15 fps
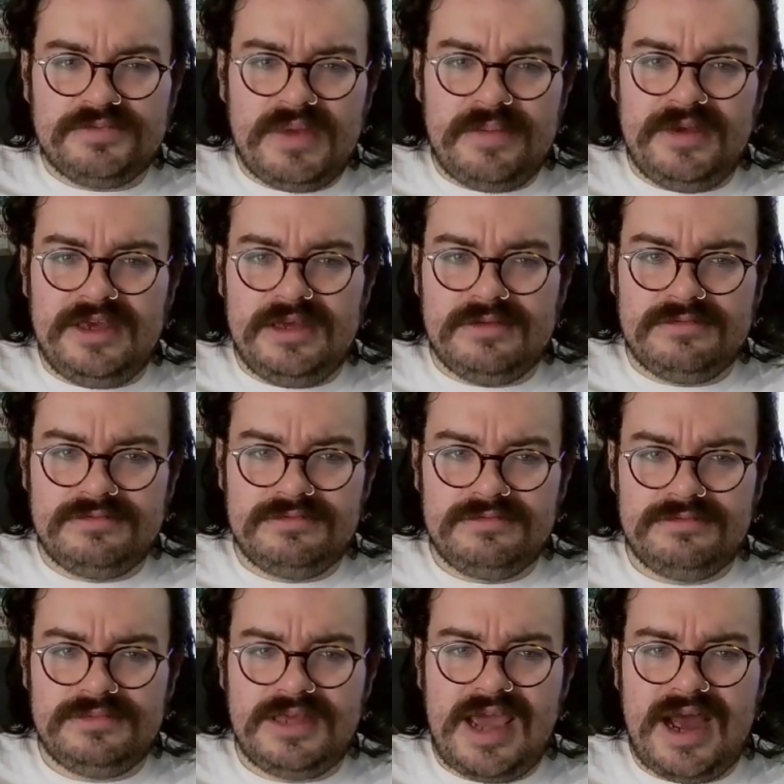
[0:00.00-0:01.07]
Maybe
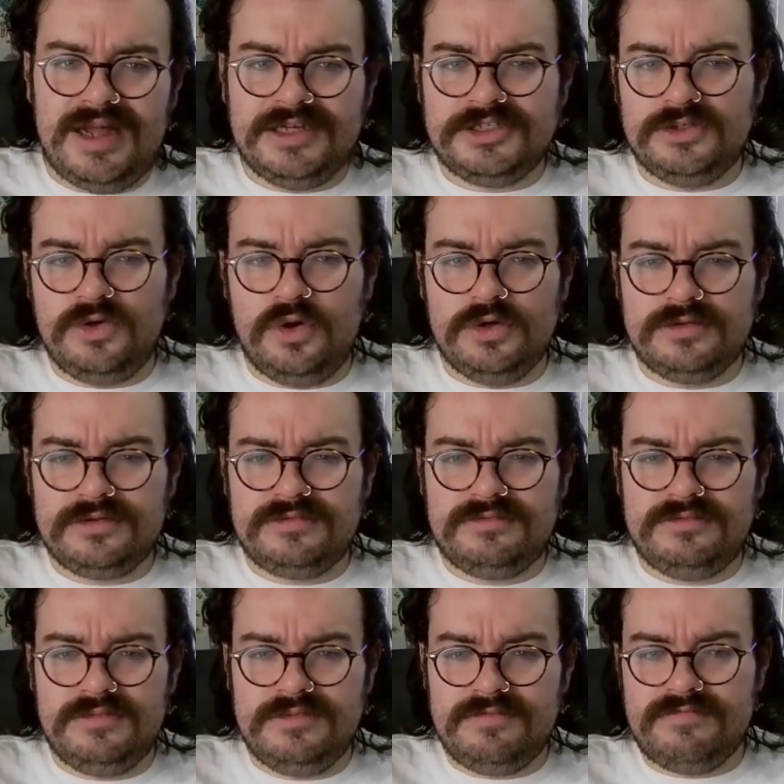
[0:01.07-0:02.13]
Callis and o-
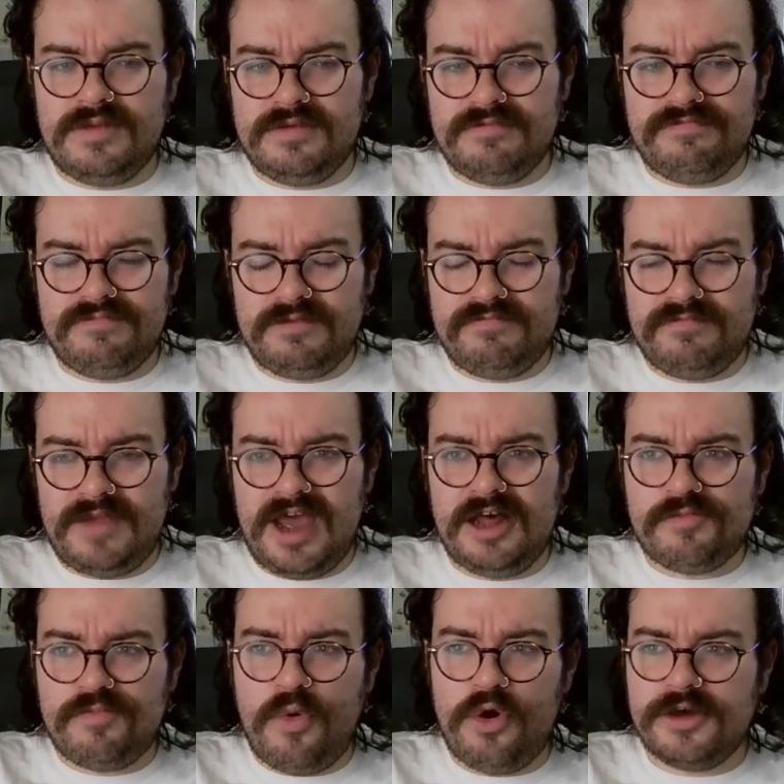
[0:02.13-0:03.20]
Callis
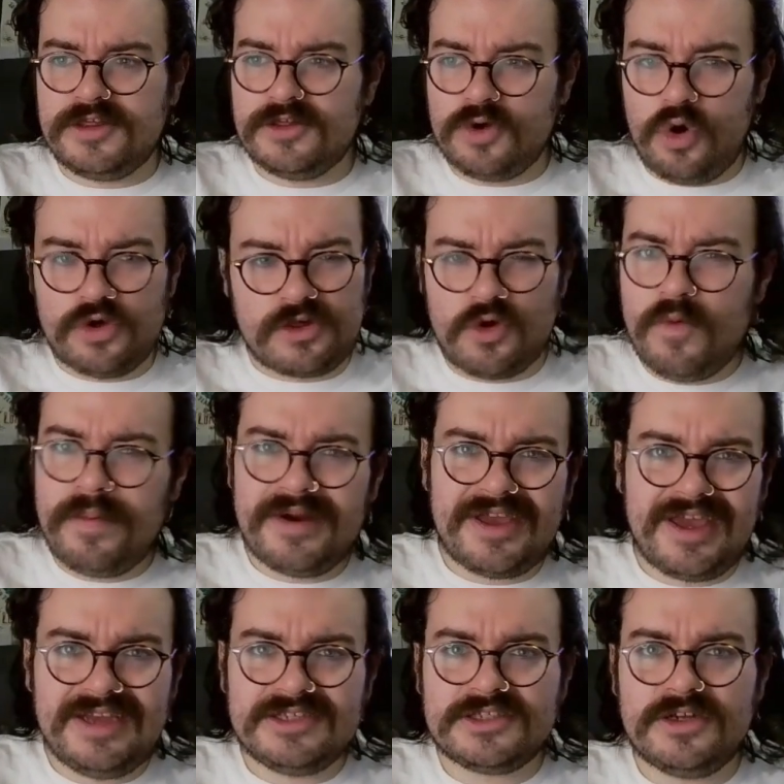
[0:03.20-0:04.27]
poisons Aussie Open
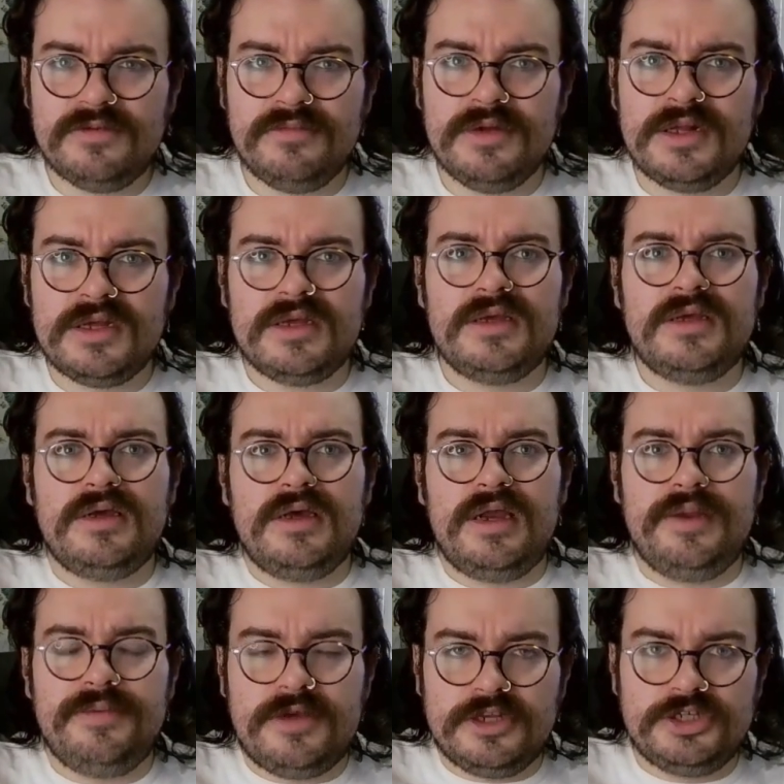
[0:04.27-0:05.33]
against them, and
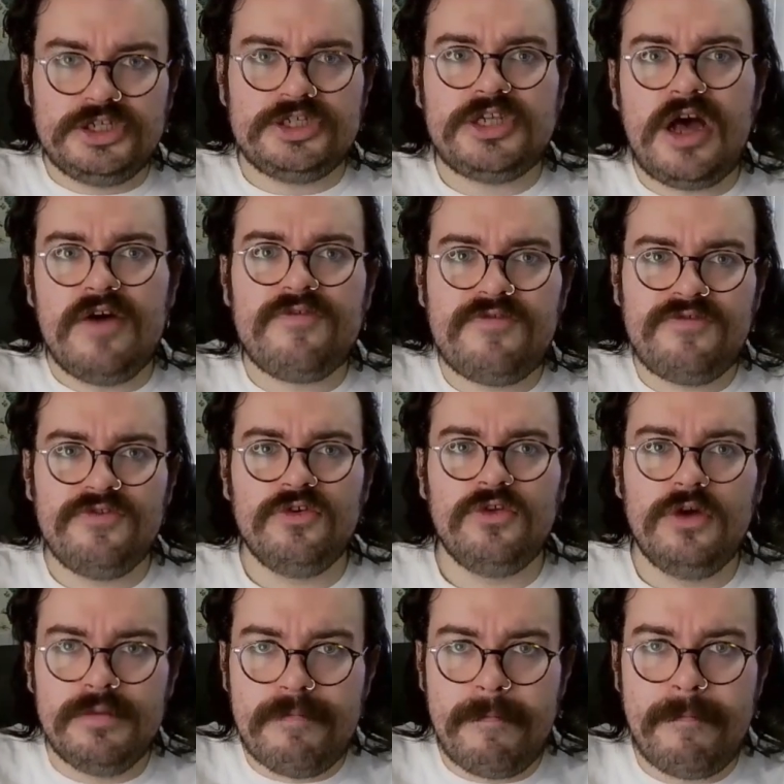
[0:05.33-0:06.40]
then we can just have full
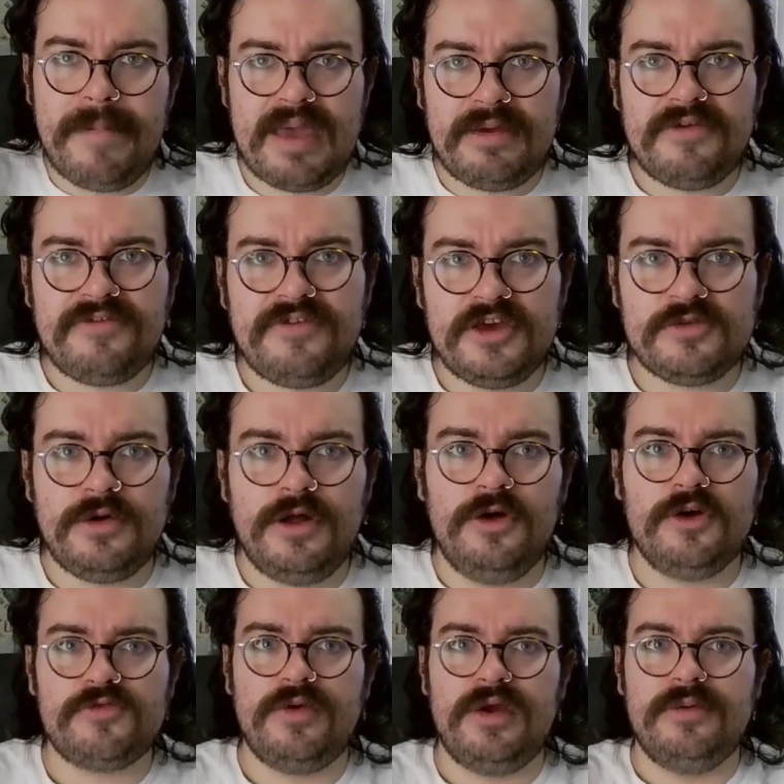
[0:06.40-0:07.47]
on babyface Will
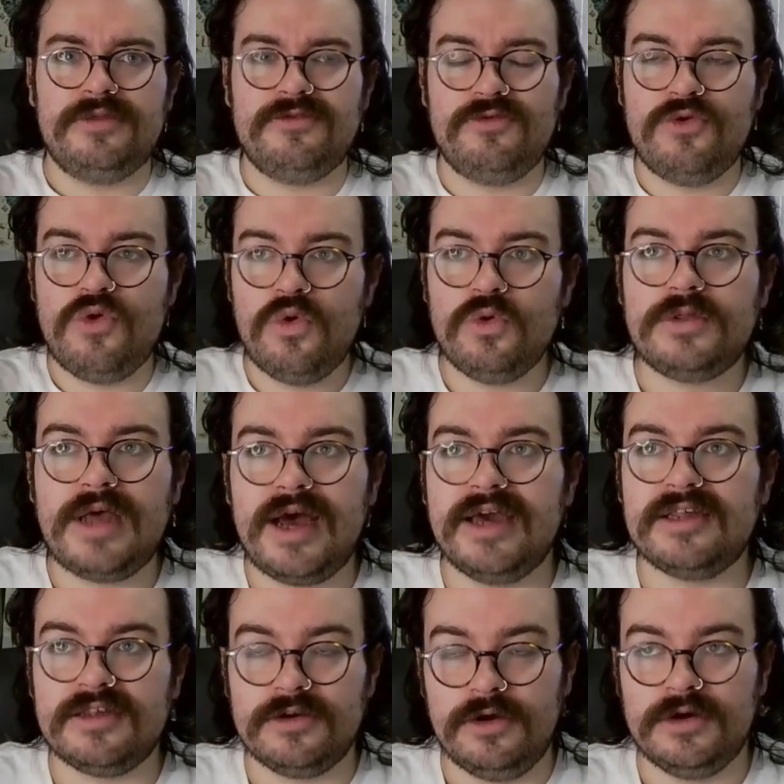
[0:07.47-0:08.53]
Ospreay with no ties
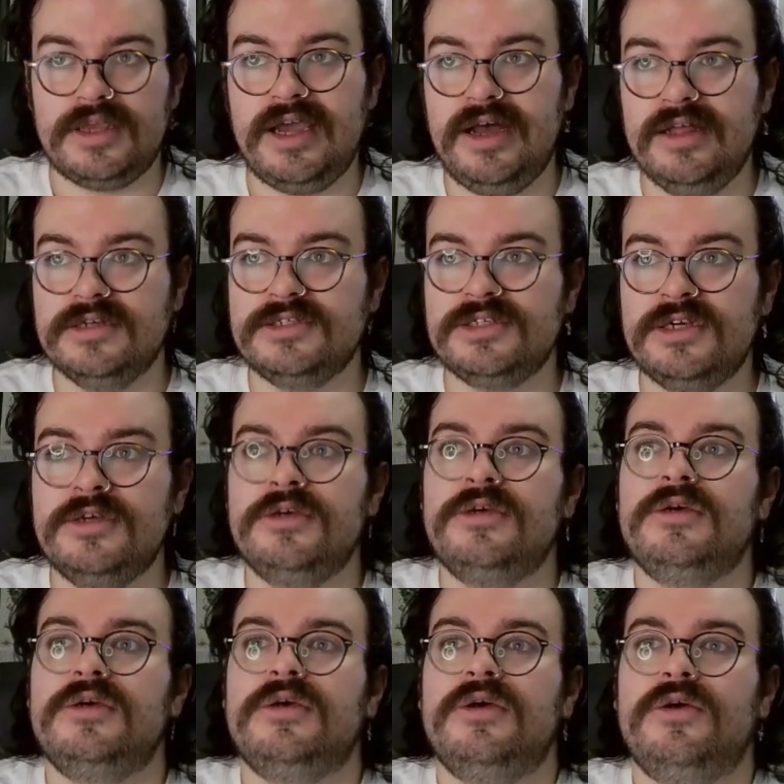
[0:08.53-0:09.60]
to Don Callis,
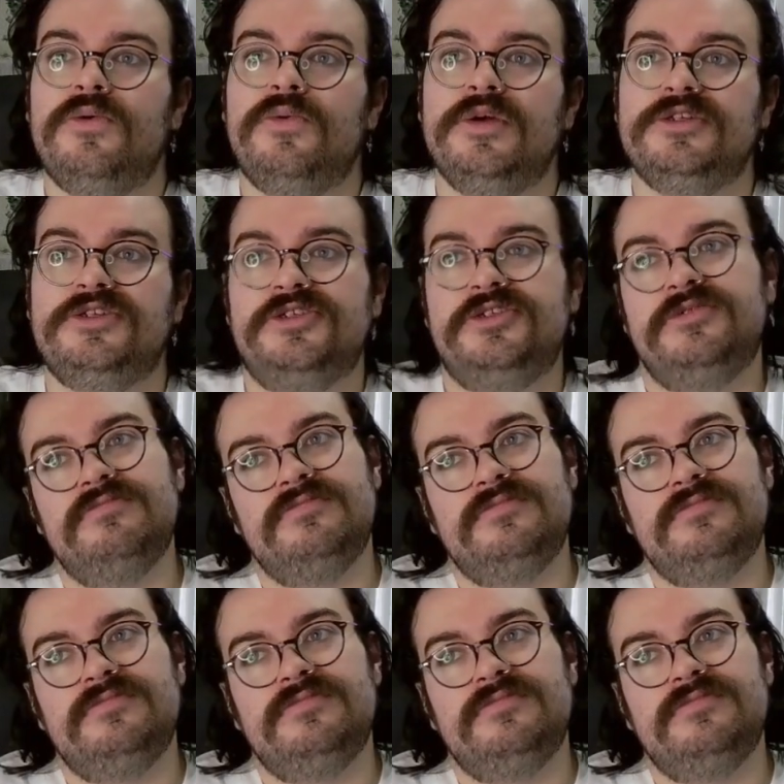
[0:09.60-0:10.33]
which